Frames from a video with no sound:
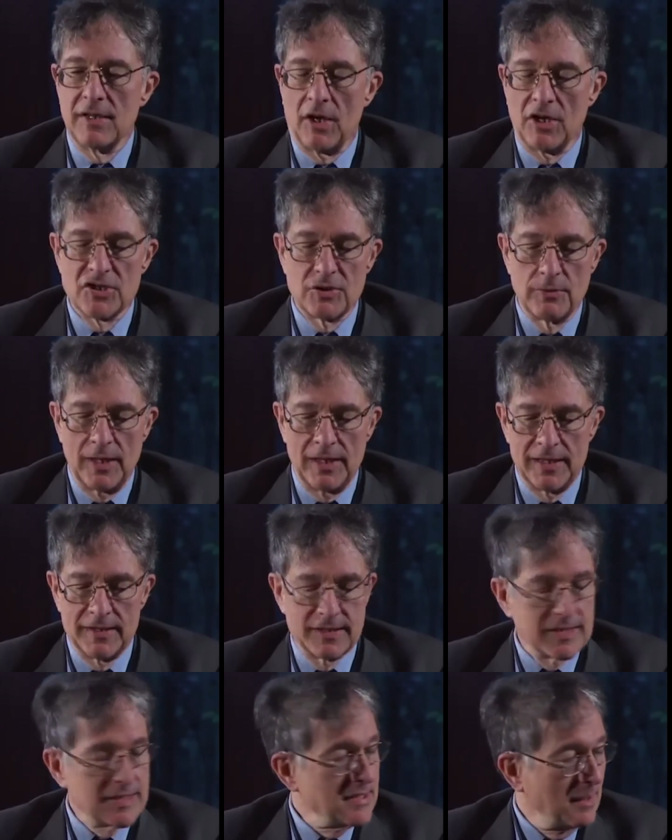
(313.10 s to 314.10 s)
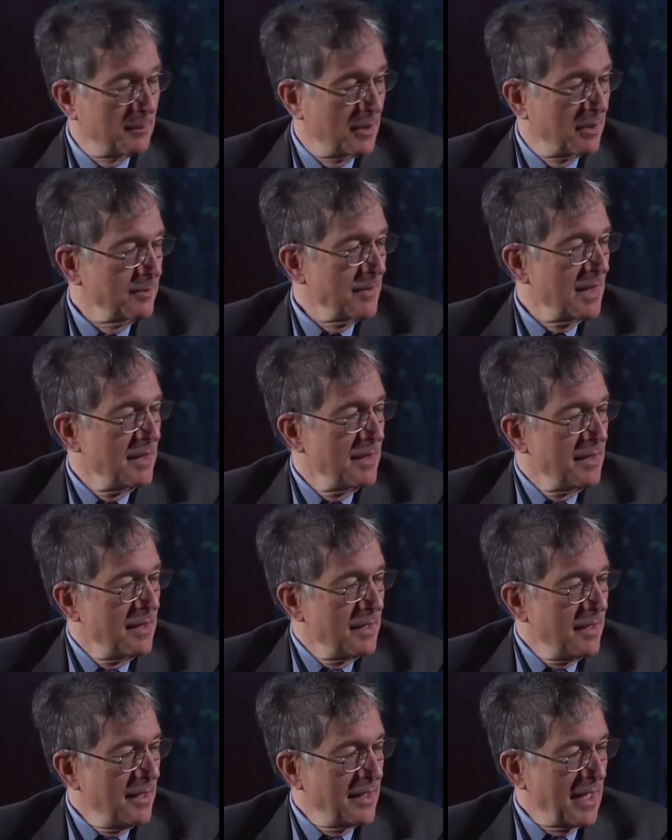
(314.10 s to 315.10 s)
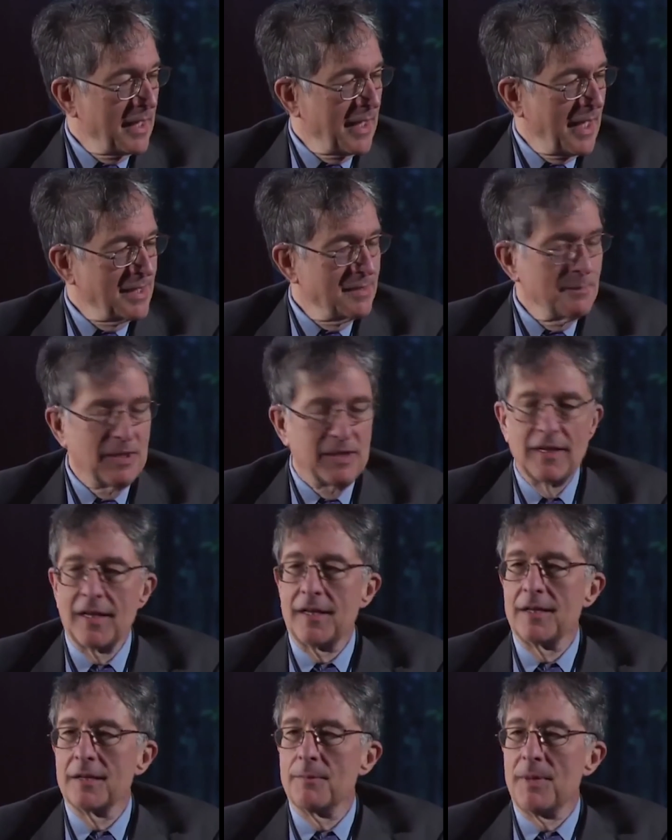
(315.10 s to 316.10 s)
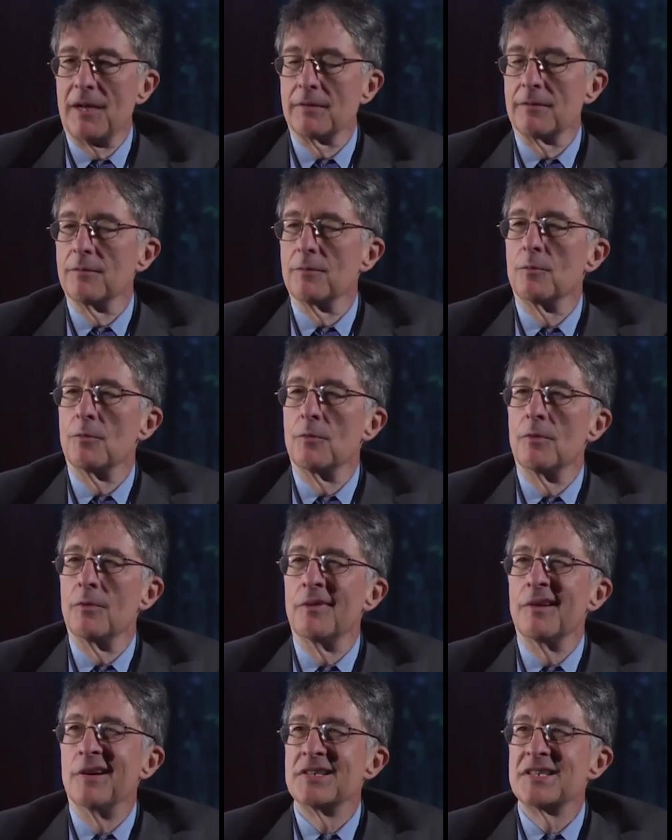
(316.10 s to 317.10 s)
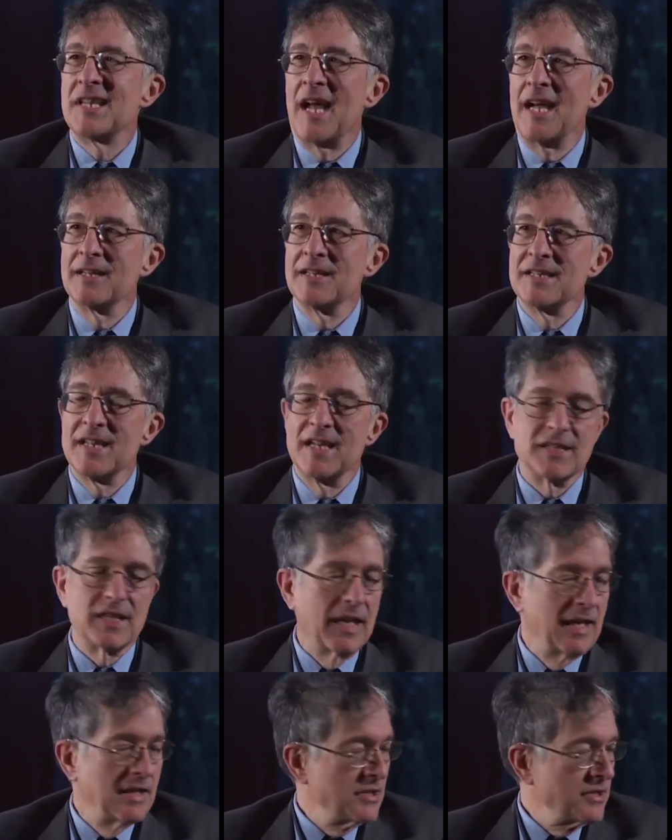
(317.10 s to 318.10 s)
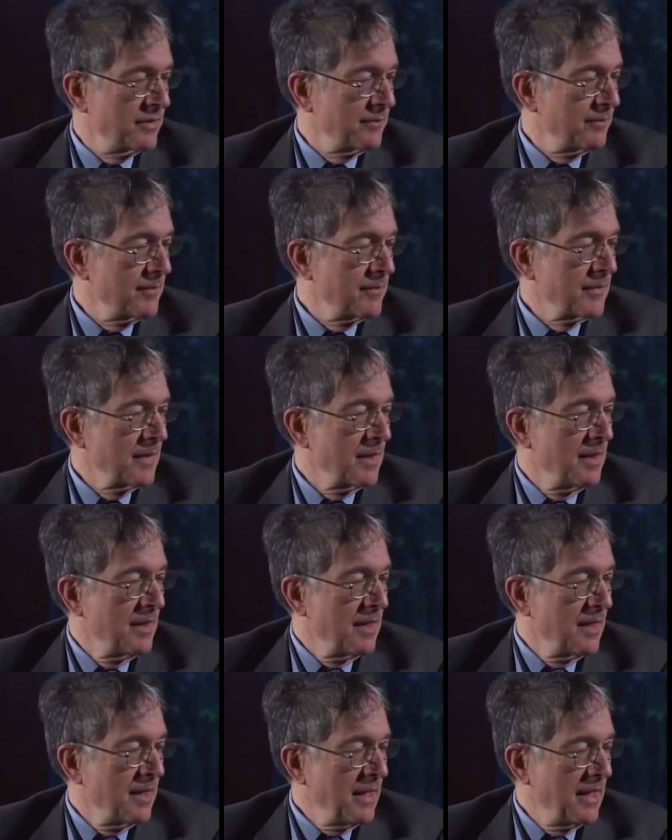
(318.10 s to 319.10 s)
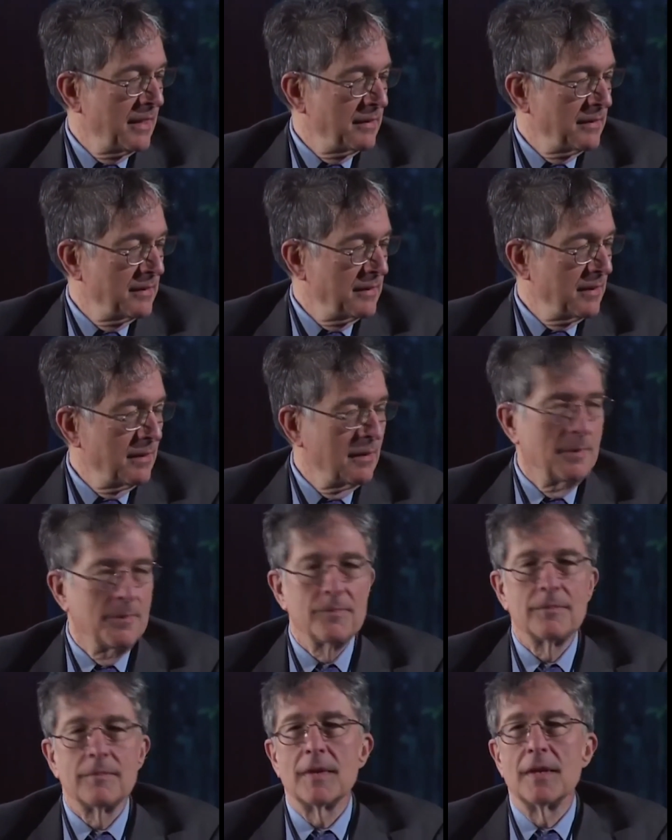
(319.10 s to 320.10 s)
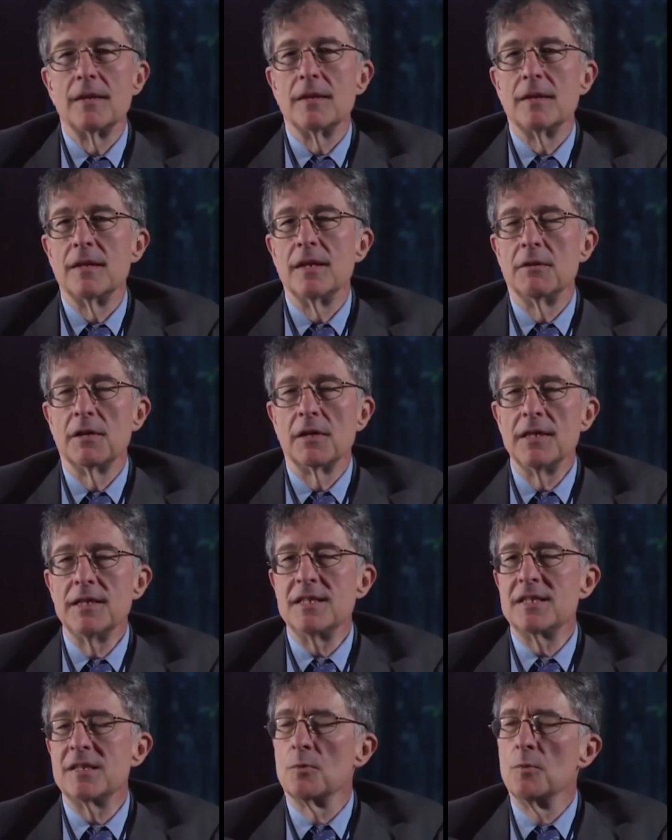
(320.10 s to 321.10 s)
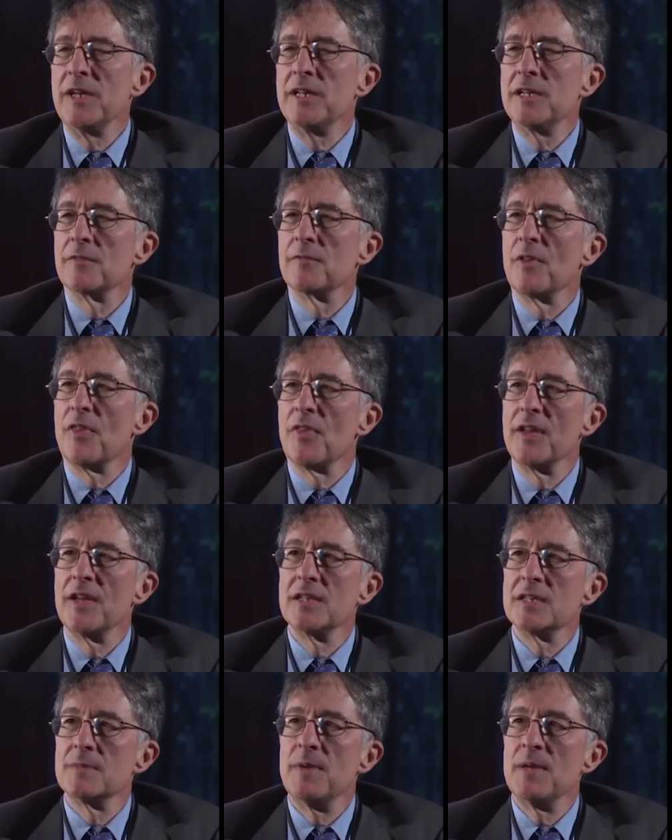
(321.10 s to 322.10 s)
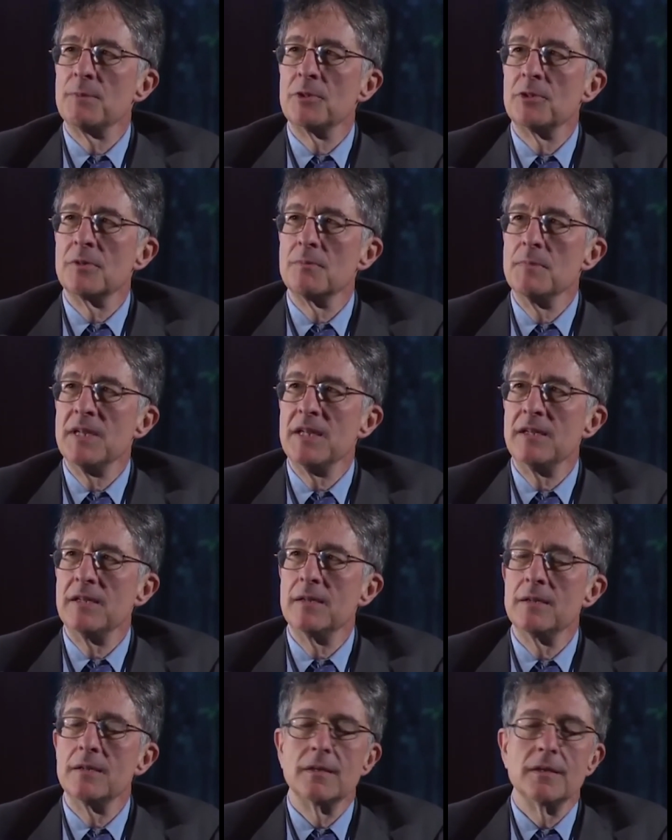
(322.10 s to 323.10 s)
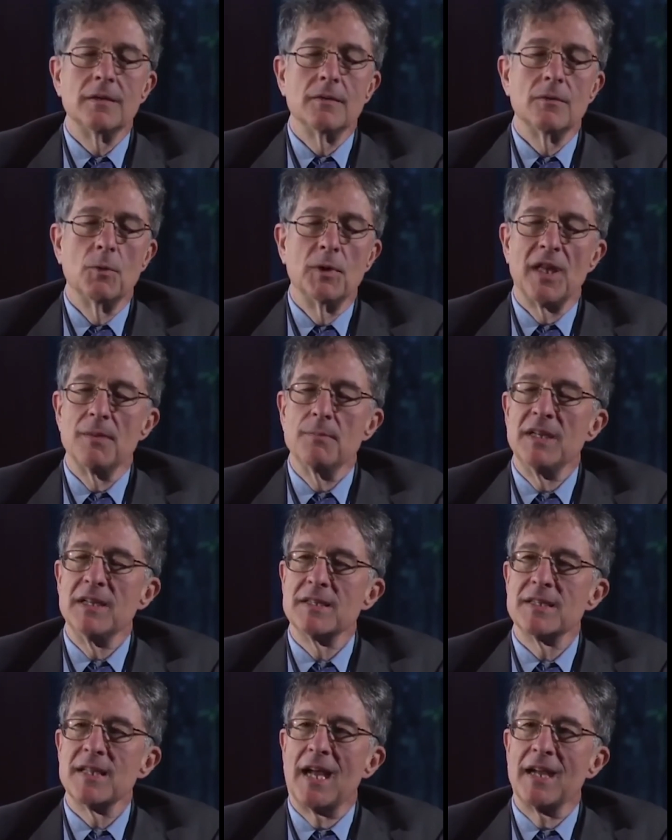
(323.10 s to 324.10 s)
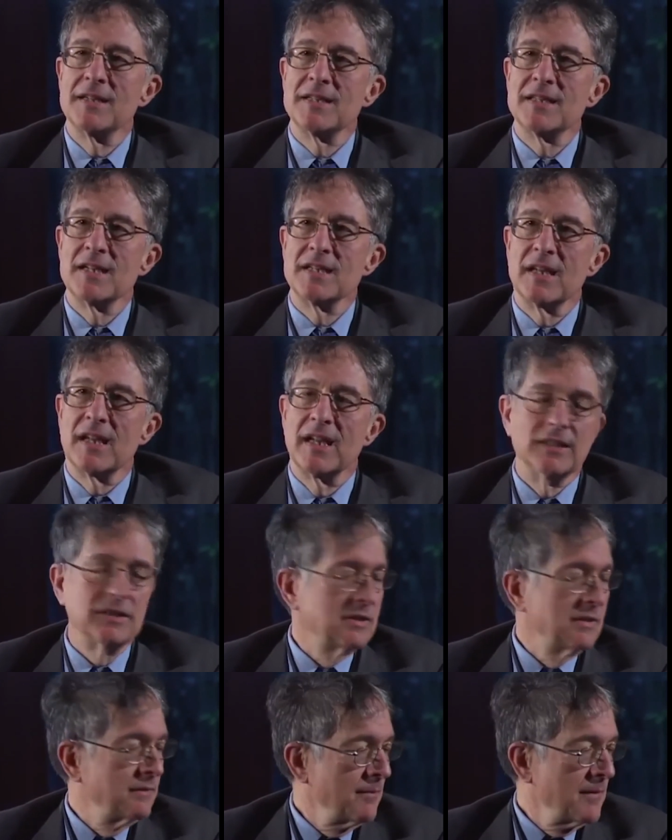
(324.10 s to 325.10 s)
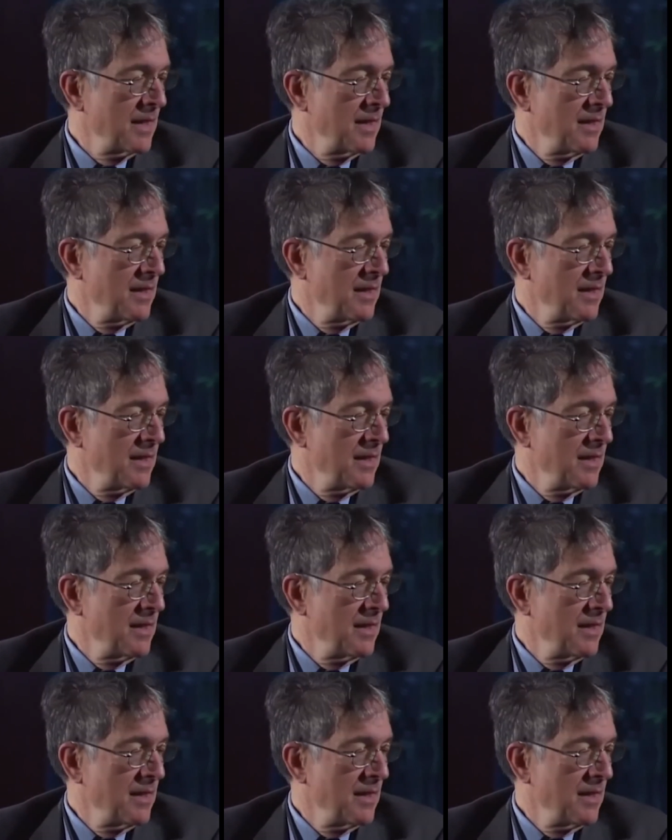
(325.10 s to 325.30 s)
Australia this summer, and I got to be thinking about science education. And um, there are at least three different things people could mean when they mean science education.